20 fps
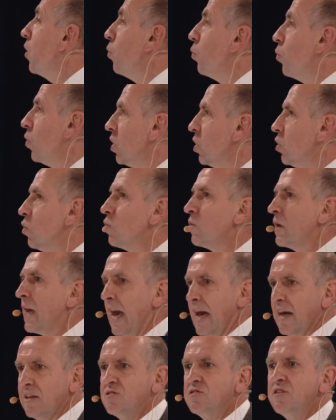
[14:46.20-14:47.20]
will
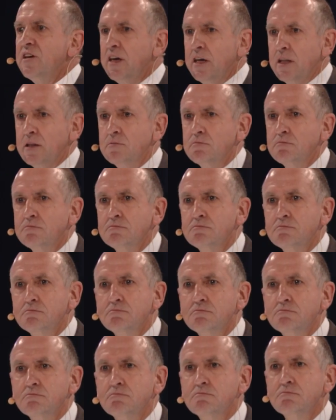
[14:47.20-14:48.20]
get in.
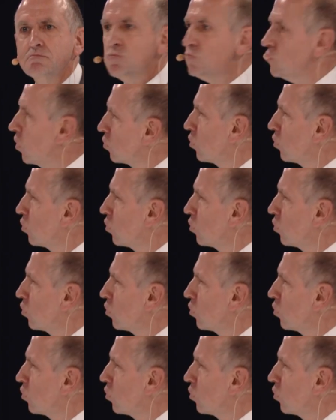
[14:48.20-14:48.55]
No